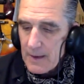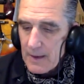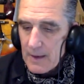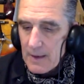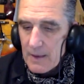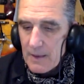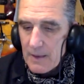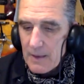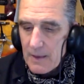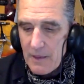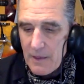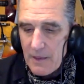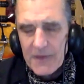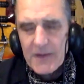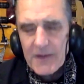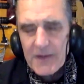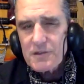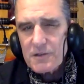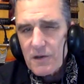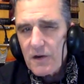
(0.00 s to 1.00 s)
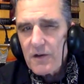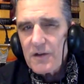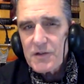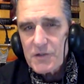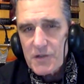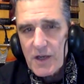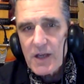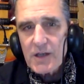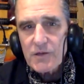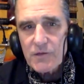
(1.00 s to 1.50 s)
Then things started to
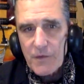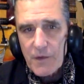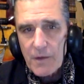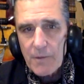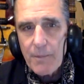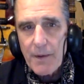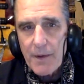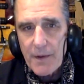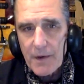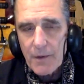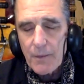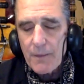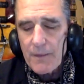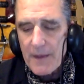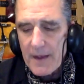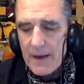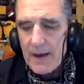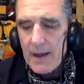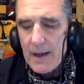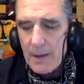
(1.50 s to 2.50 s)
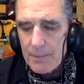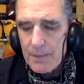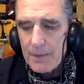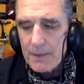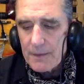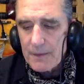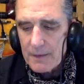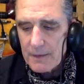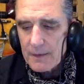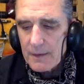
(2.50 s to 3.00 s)
change for the better when that
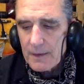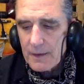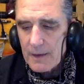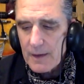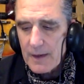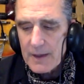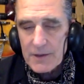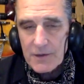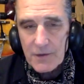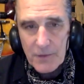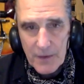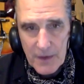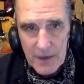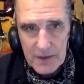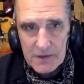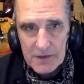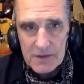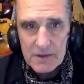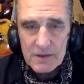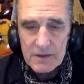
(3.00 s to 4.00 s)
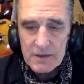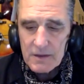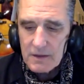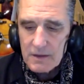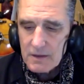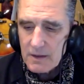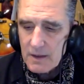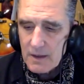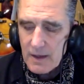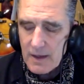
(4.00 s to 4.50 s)
happened. I had direction
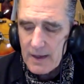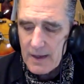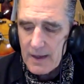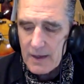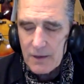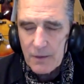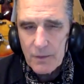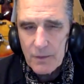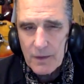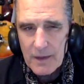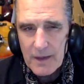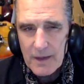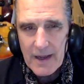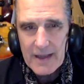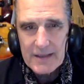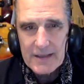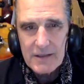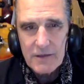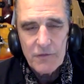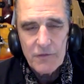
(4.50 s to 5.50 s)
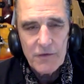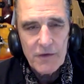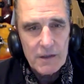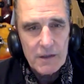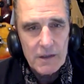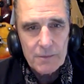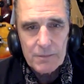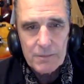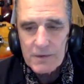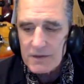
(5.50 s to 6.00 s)
and really I had
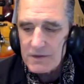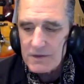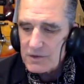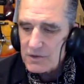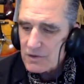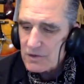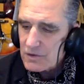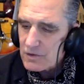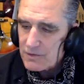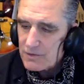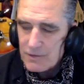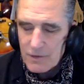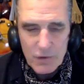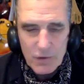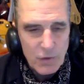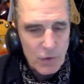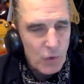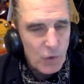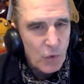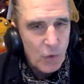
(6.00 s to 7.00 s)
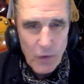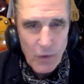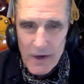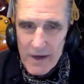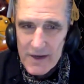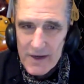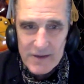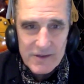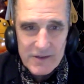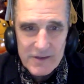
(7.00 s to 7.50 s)
developed this
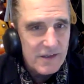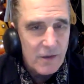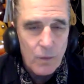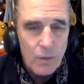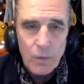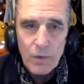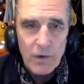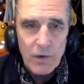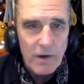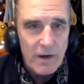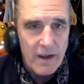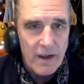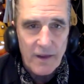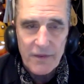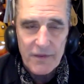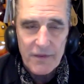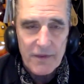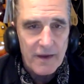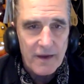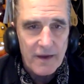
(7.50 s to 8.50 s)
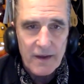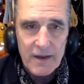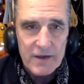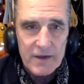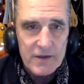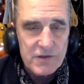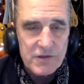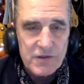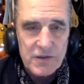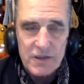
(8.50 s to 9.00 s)
crazy work ethic. It
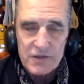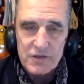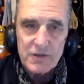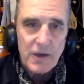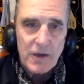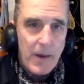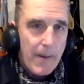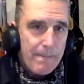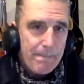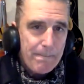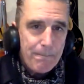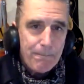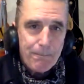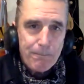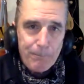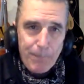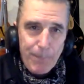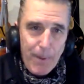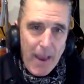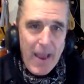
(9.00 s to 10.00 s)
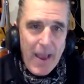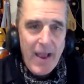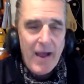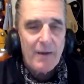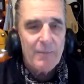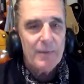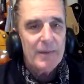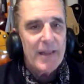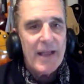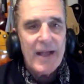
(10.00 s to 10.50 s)
just
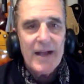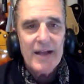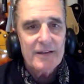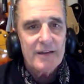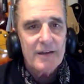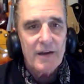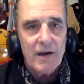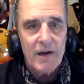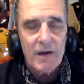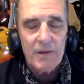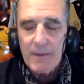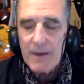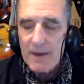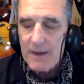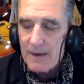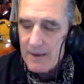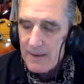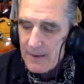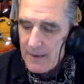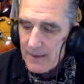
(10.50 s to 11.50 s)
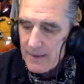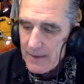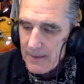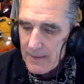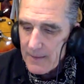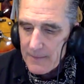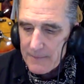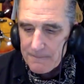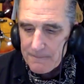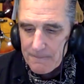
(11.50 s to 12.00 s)
Pam landed on me.
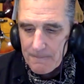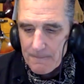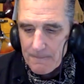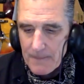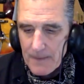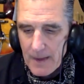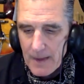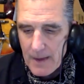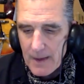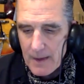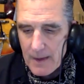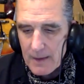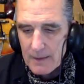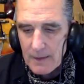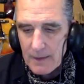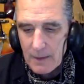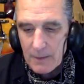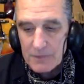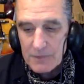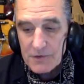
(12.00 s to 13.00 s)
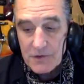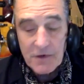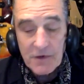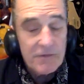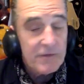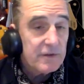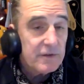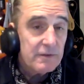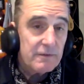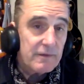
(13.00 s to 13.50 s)
And I was
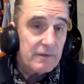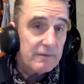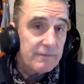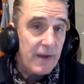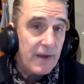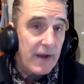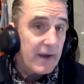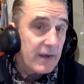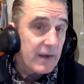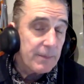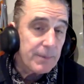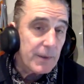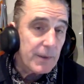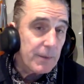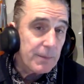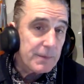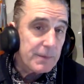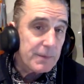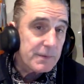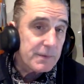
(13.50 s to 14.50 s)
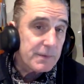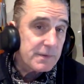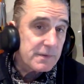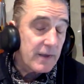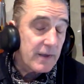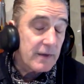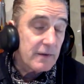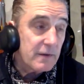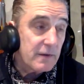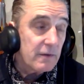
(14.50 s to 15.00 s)
driven. I had a purpose. I
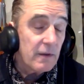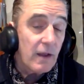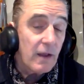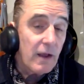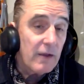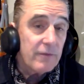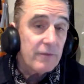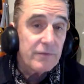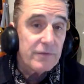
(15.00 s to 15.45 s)
had a new life.